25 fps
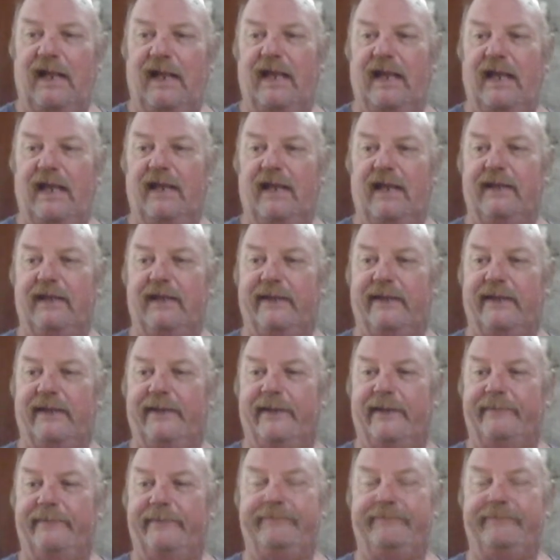And
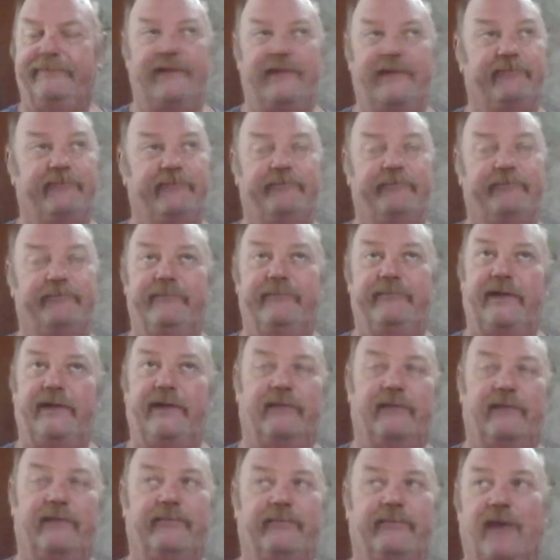
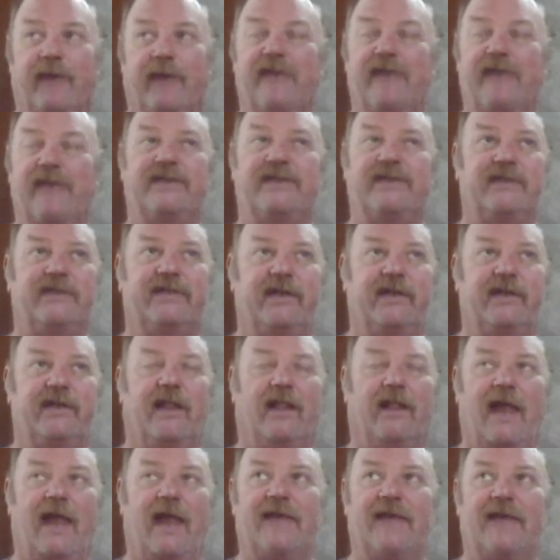prices in
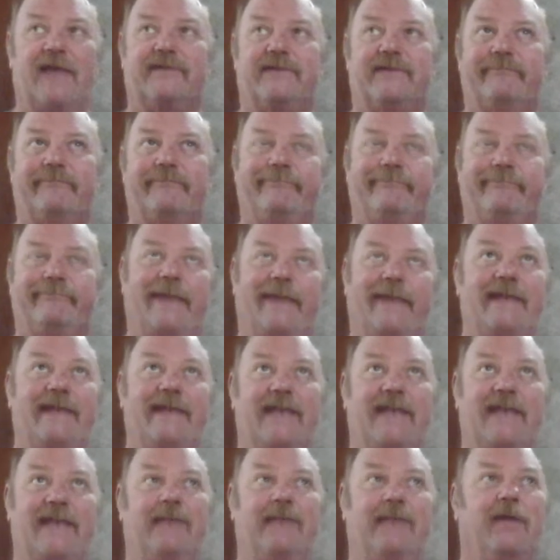the last
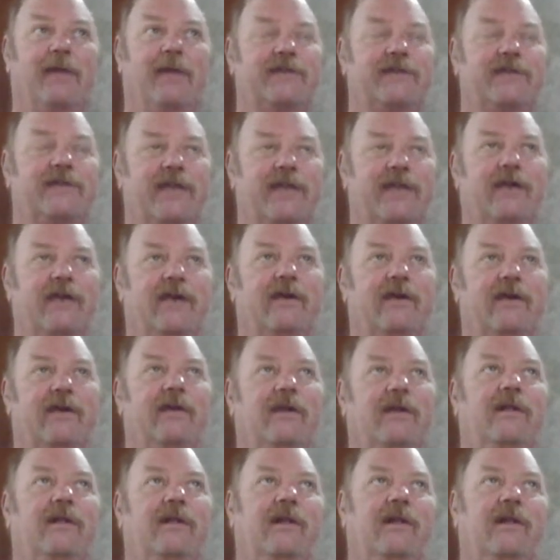18 months here